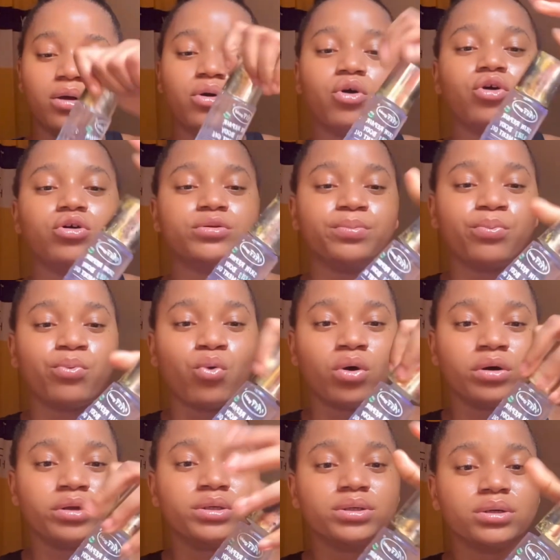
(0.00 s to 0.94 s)

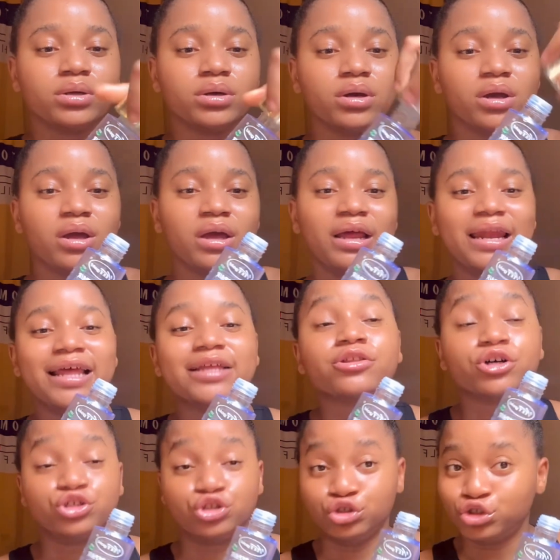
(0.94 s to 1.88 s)
one.
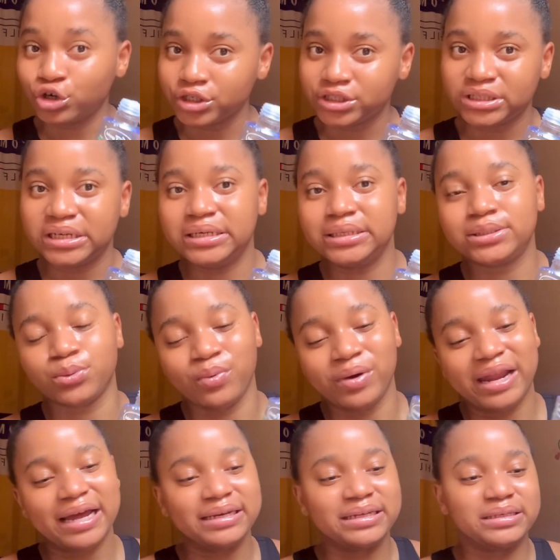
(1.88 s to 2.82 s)
Let us judge it
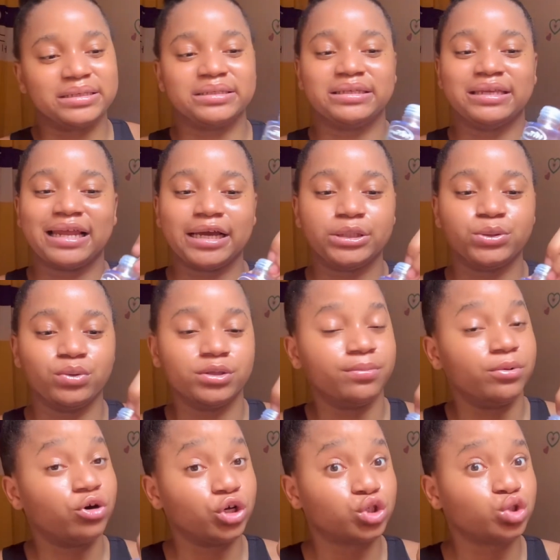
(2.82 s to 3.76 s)
whether this is
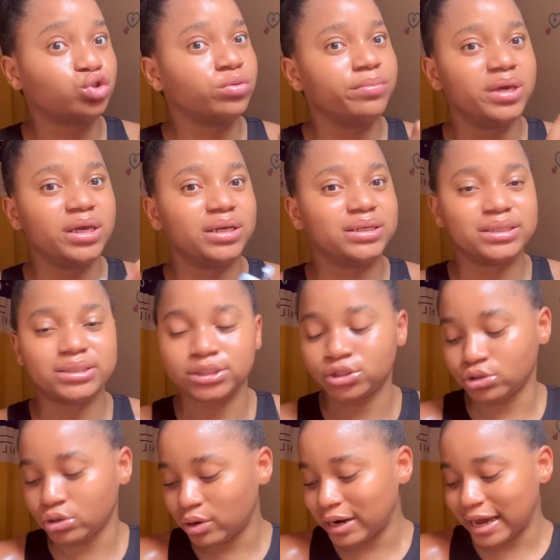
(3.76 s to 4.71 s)
lightweight, because to me this
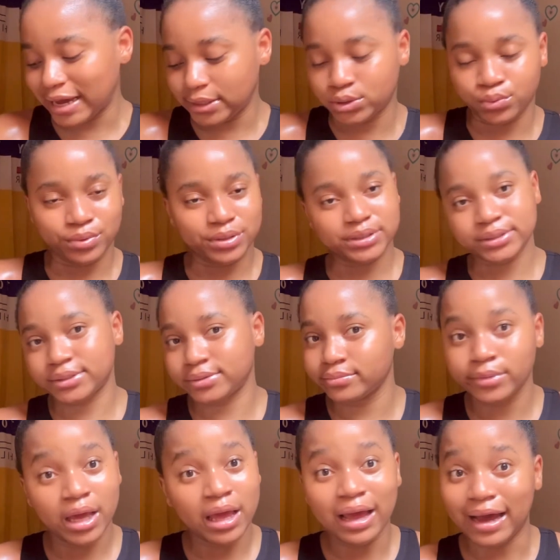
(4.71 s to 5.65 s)
is not lightweight.
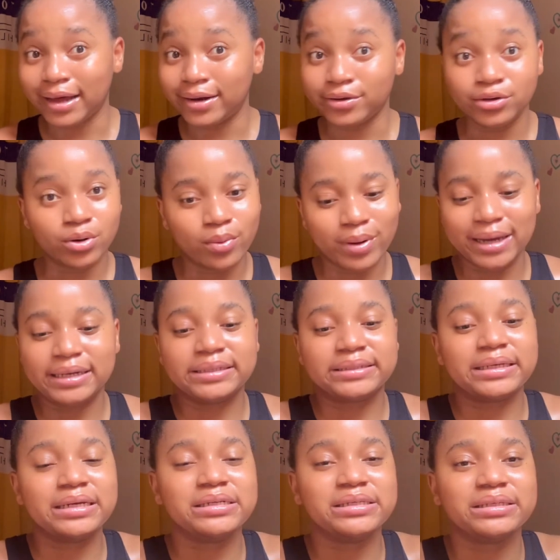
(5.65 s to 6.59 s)
I don't know why they
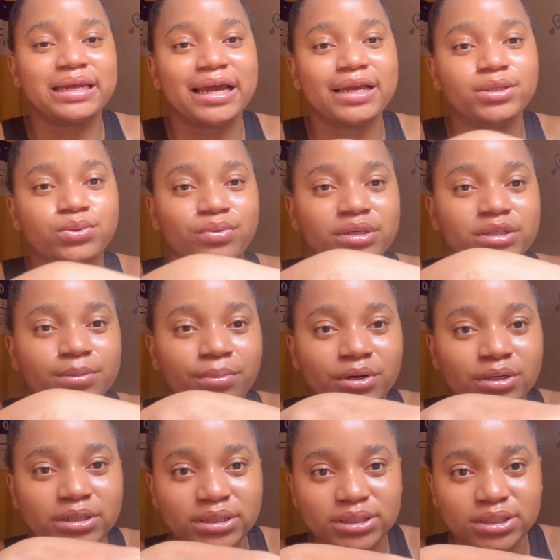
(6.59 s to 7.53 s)
said it's lightweight,
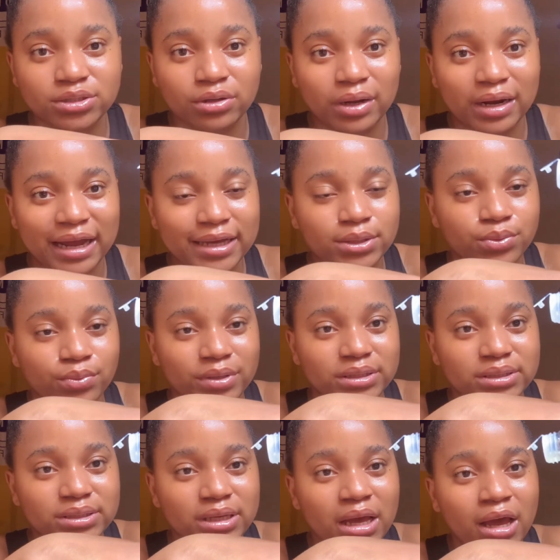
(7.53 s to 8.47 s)
but this is not
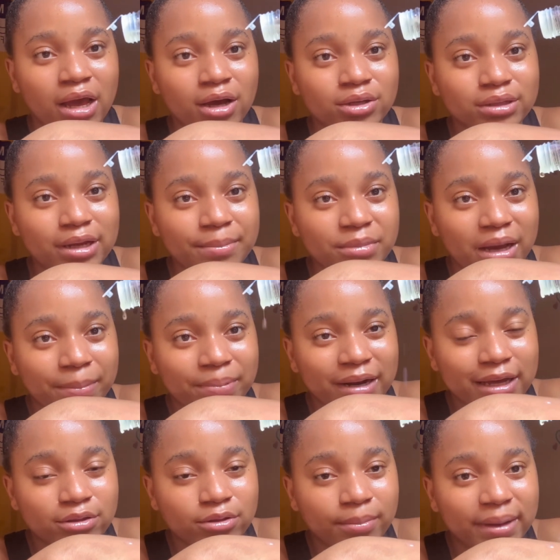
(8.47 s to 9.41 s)
lightweight. Let me
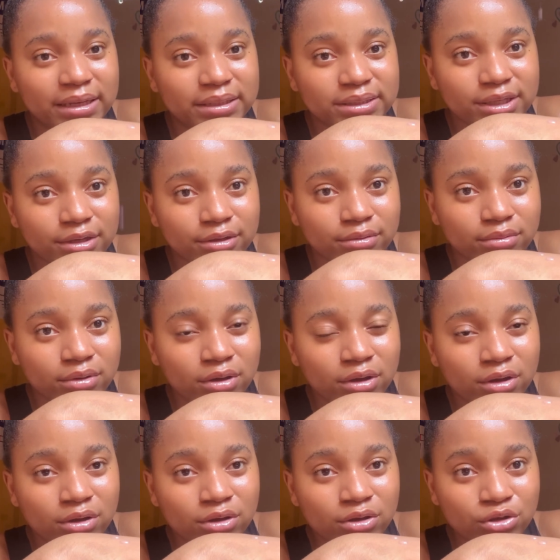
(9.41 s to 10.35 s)
apply it on my skin.
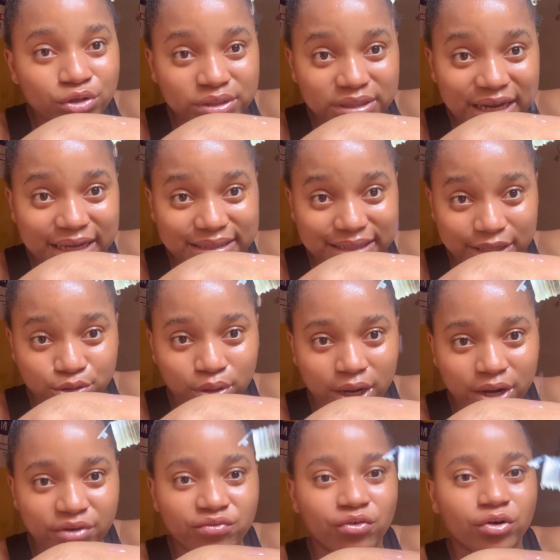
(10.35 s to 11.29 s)
You see that it's
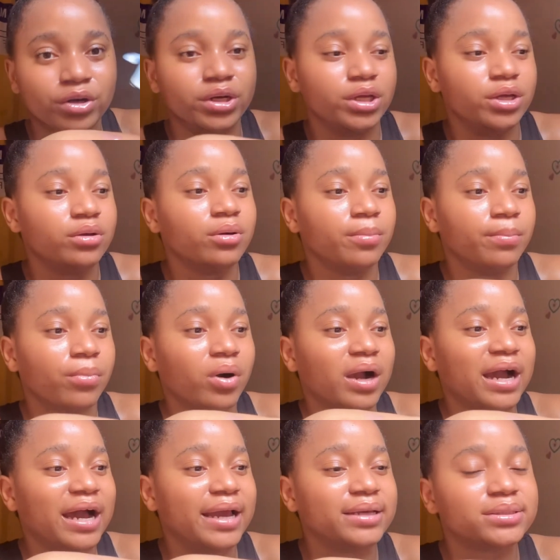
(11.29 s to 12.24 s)
actually runny, but
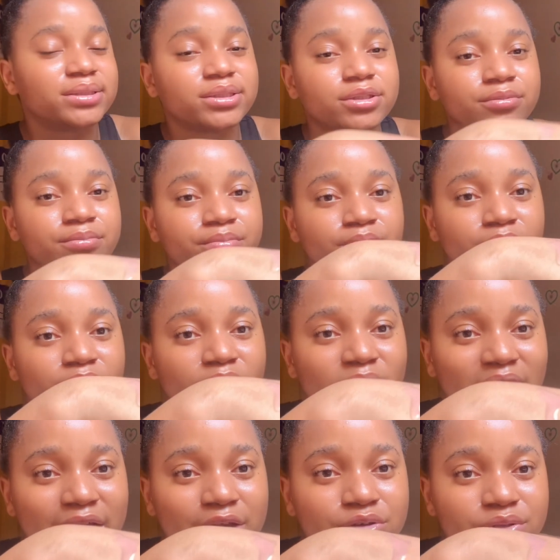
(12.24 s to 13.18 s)
guys,
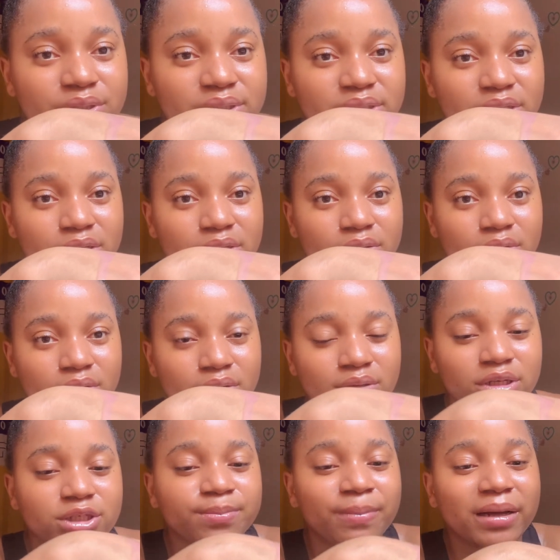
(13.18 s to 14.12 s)
can you see
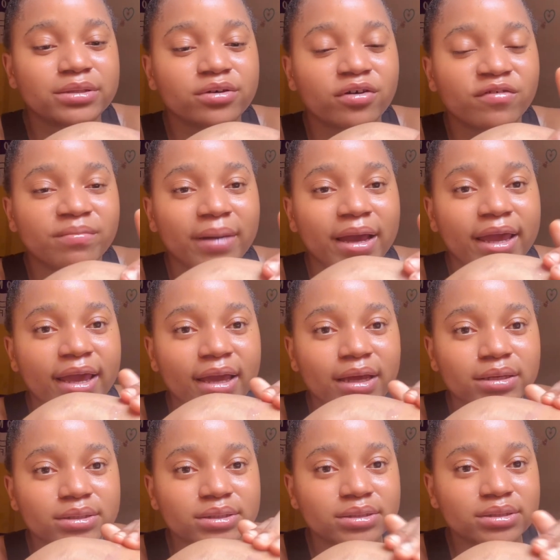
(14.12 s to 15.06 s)
this part of my
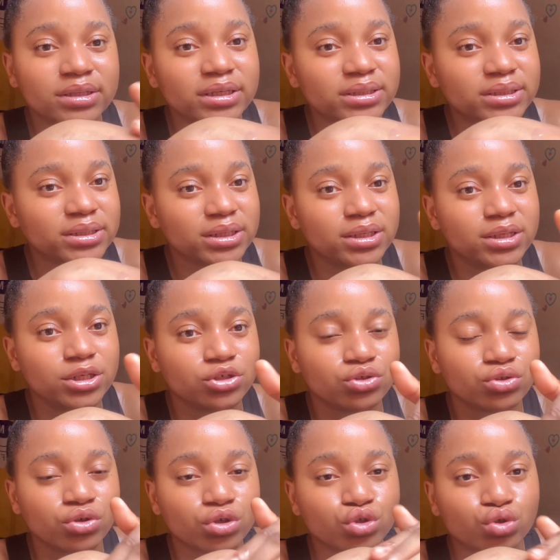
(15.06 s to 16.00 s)
hands? This thing
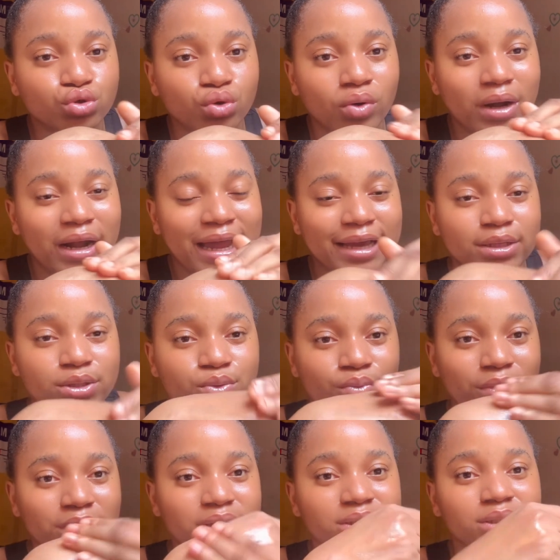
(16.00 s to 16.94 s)
is not so
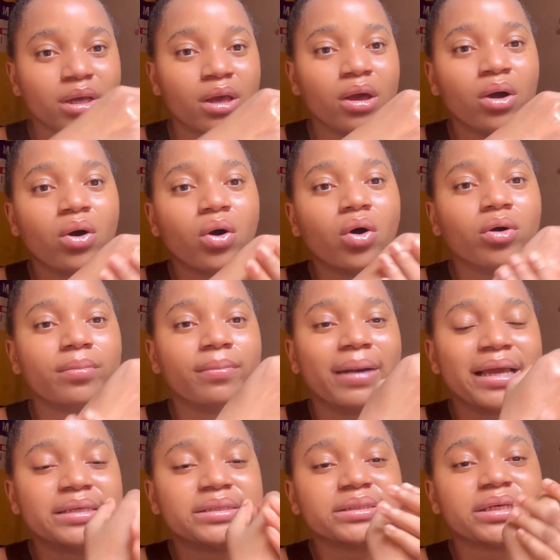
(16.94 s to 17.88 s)
lightweight on
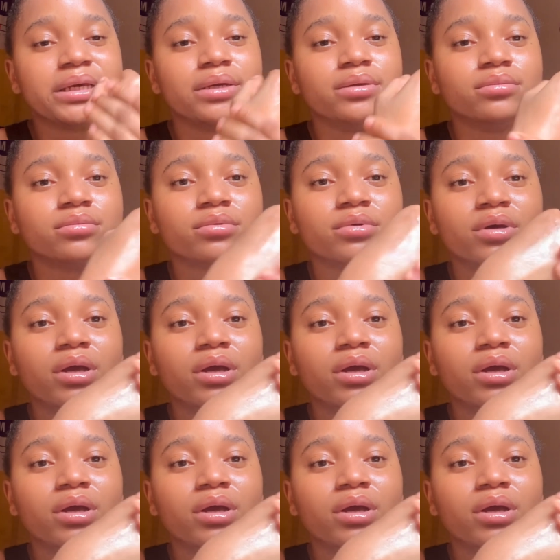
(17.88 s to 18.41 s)
my skin.